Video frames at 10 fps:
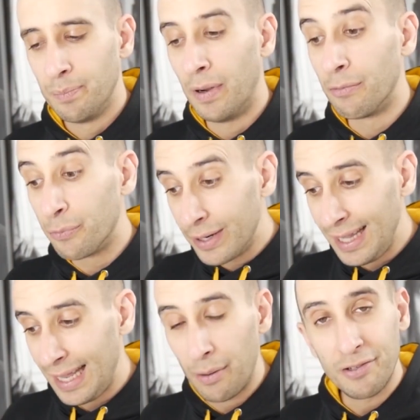But
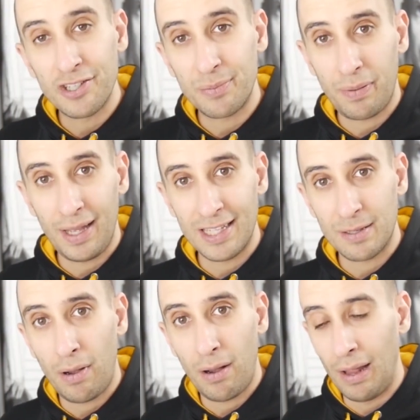really, I was just playing
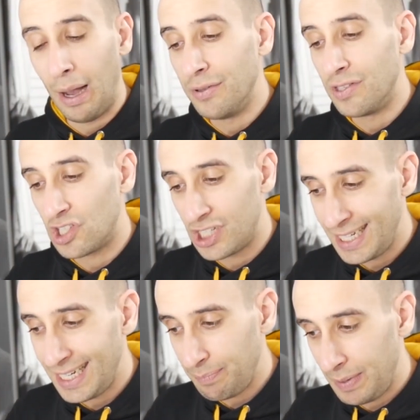small. I was
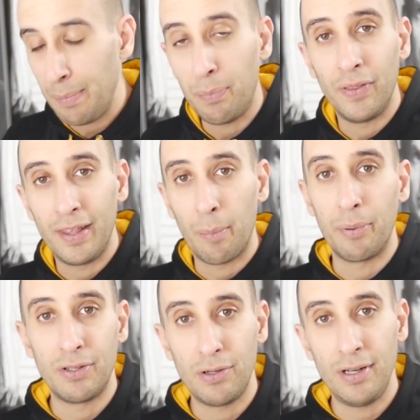cheating people the
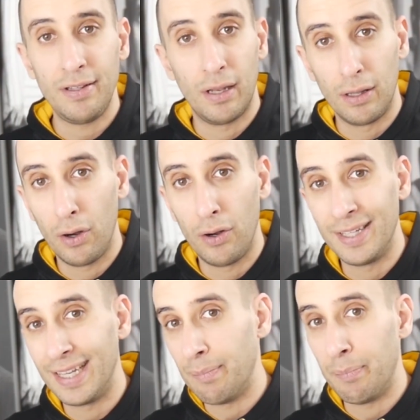opportunity to learn,
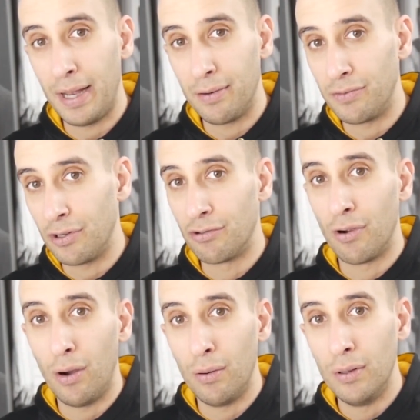to get better, to
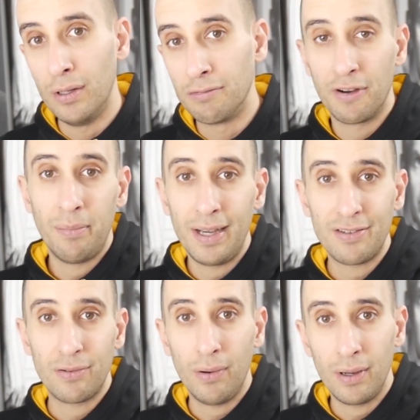grow from my
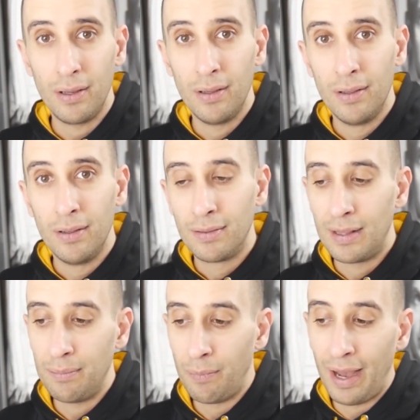story.
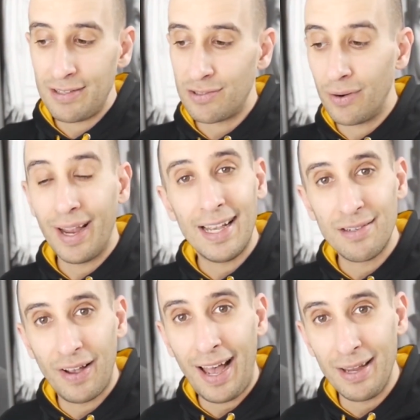That my story
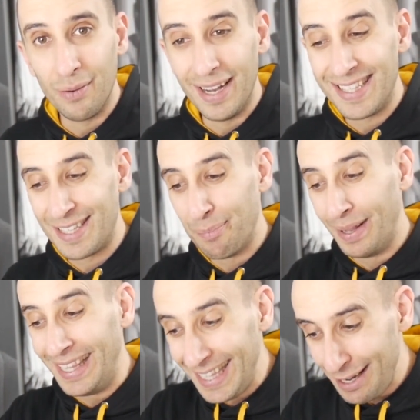has value. It's the
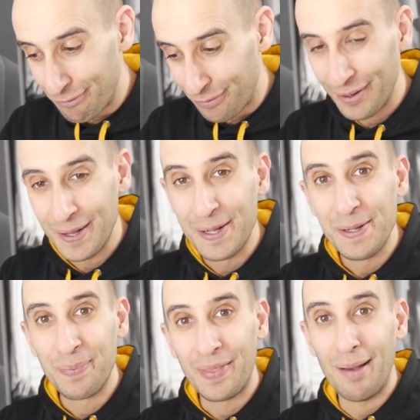belief
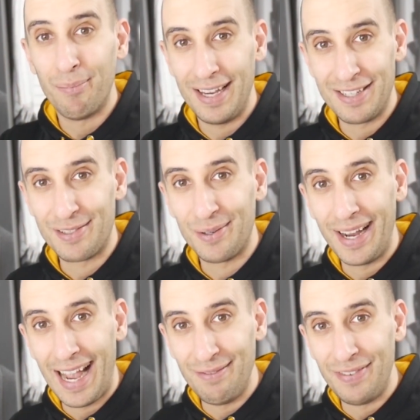that my
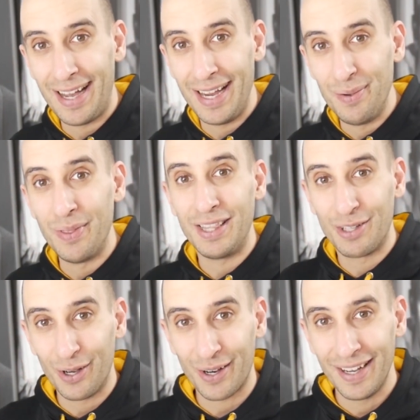story had value that
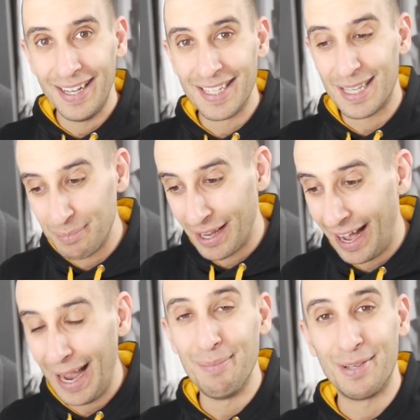took some
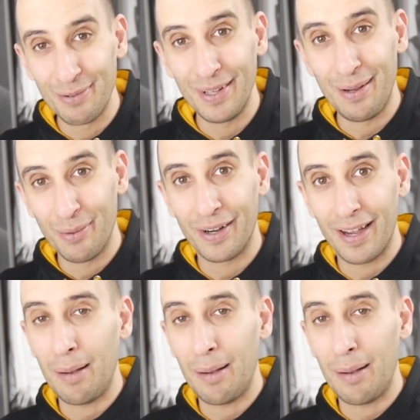time to really work